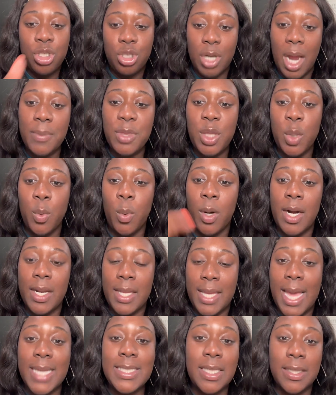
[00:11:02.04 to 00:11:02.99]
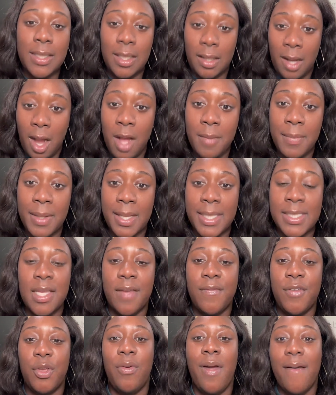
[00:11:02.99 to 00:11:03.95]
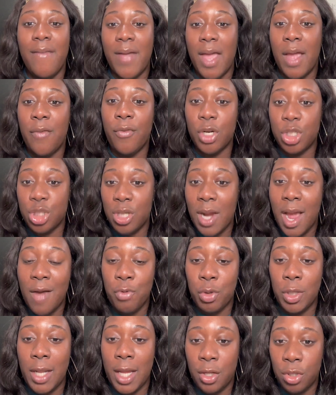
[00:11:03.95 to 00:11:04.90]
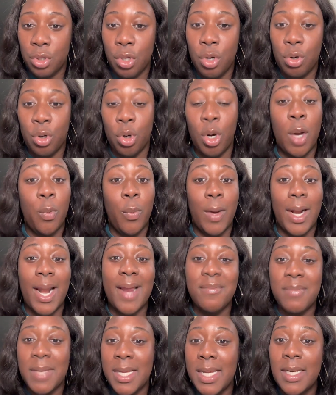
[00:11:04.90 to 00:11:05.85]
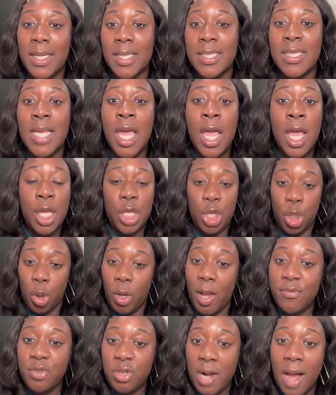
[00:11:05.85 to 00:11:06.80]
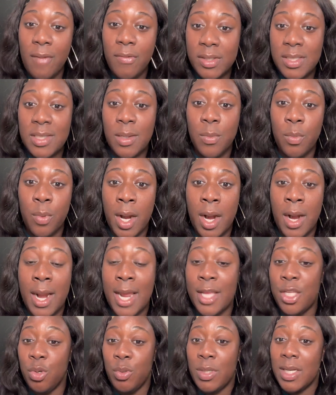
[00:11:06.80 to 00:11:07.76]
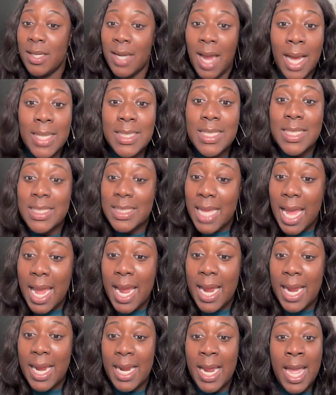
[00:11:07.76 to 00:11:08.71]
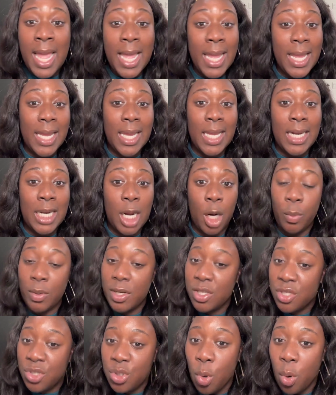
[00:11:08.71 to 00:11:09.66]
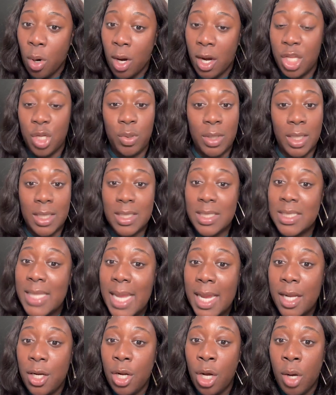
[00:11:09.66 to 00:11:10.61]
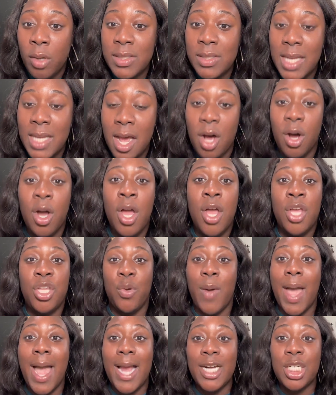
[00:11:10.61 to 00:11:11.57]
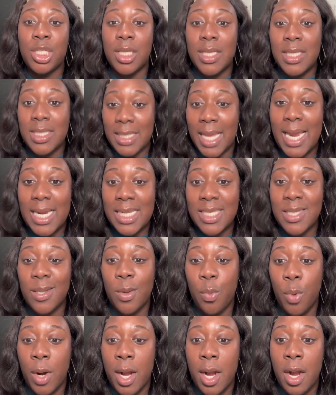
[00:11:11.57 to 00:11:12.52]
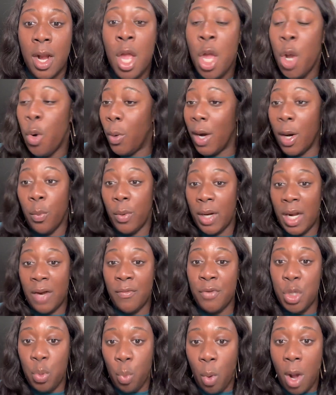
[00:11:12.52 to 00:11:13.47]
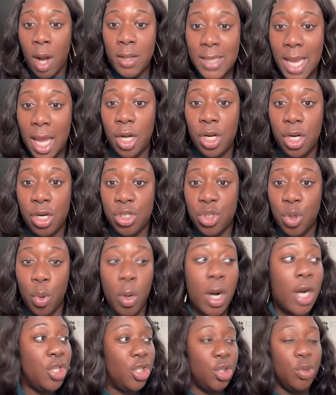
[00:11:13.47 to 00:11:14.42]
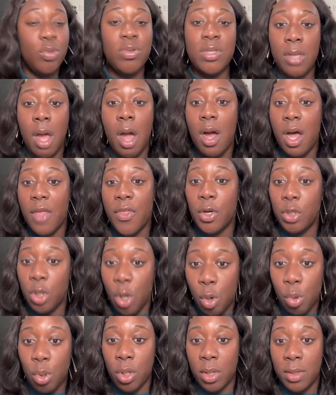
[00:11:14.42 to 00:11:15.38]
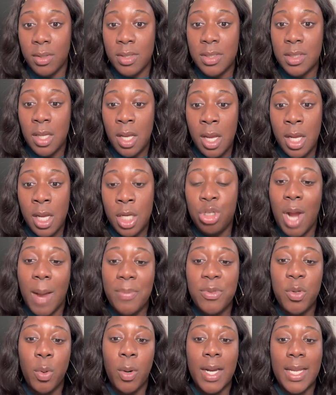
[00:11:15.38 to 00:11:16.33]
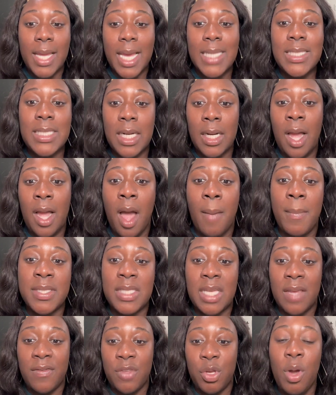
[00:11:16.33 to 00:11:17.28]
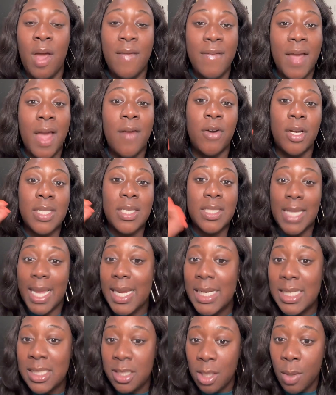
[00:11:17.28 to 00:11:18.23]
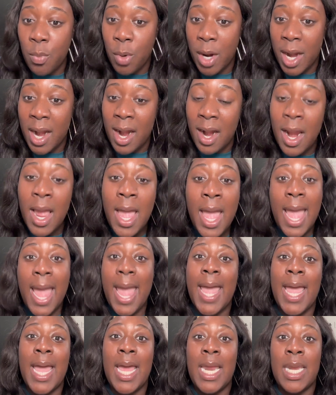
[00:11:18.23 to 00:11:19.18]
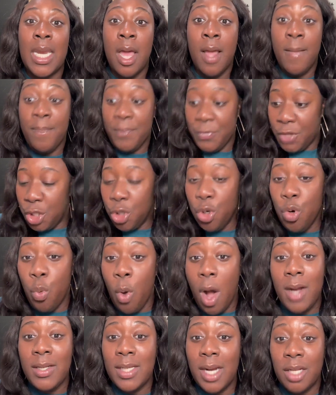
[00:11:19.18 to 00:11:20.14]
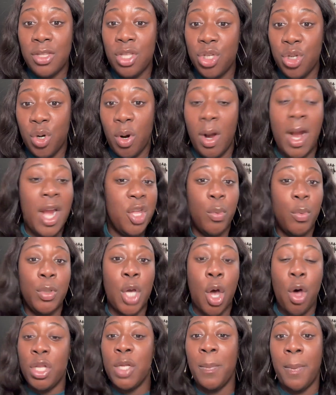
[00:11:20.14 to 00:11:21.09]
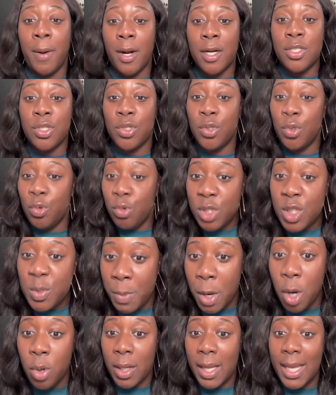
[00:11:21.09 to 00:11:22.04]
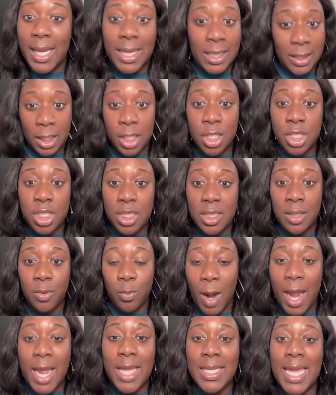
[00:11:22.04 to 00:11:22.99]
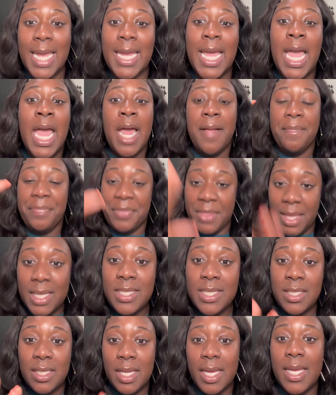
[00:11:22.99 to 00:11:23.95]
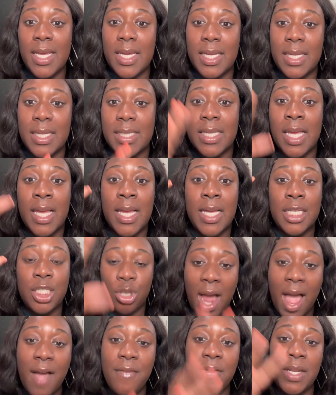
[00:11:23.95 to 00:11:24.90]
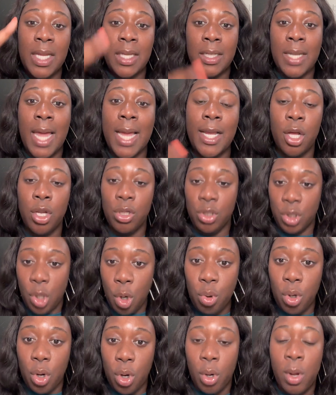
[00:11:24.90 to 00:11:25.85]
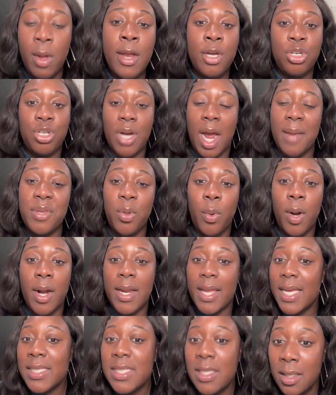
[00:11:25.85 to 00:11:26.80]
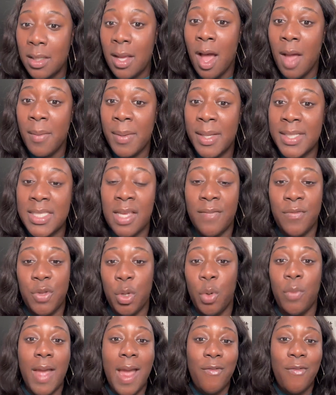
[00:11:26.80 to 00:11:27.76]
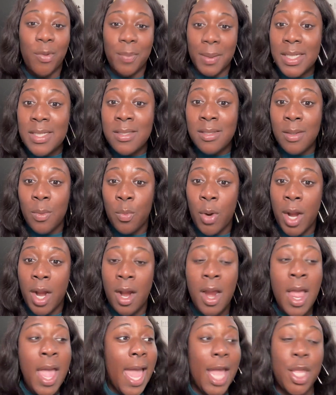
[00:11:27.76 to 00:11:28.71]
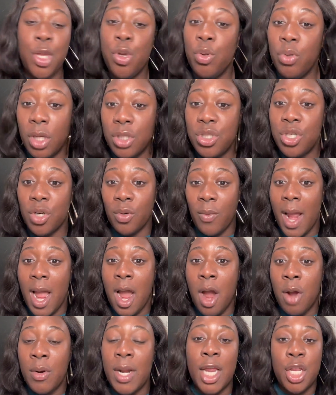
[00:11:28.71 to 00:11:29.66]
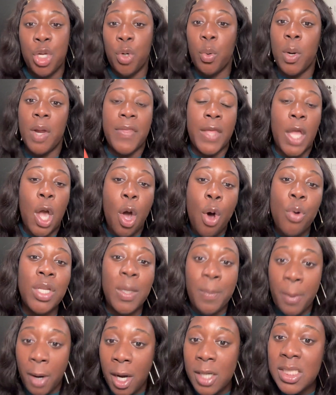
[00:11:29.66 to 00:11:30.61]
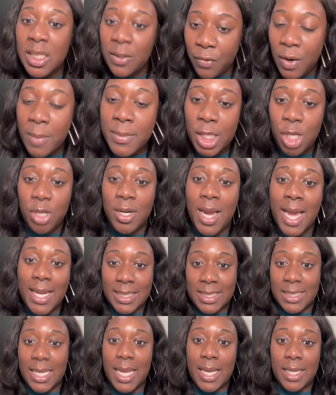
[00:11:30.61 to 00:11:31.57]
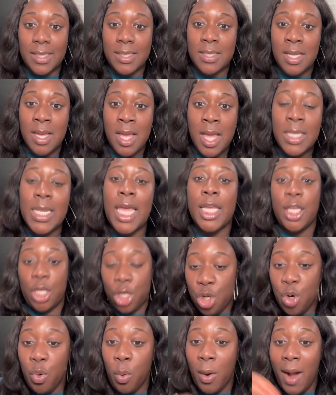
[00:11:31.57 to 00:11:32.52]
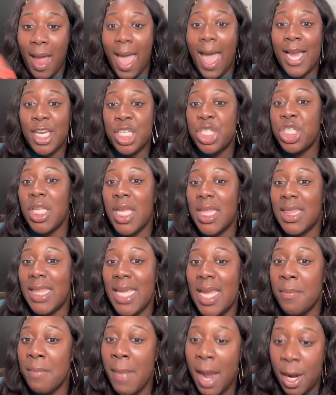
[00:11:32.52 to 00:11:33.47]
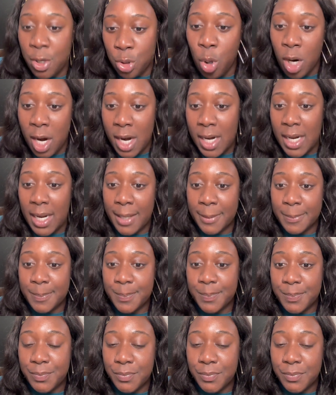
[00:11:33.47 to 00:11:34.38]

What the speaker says: Drop the word yes in the comments if you have ever traveled like a local. And what I mean is you have traveled somewhere and you did not stay in a resort. You didn't stay in a hotel. You actually stayed somewhere where whenever you walked out of your door, you saw other locals. Drop the word yes in the comments if you have ever stayed somewhere and you walked out the door and you were the only person who spoke English, right? Like this is traveling like a local. Drop the word yes in the comments if you've ever been somewhere and you looked around and you were the only person from the United States. Like you were actually the minority.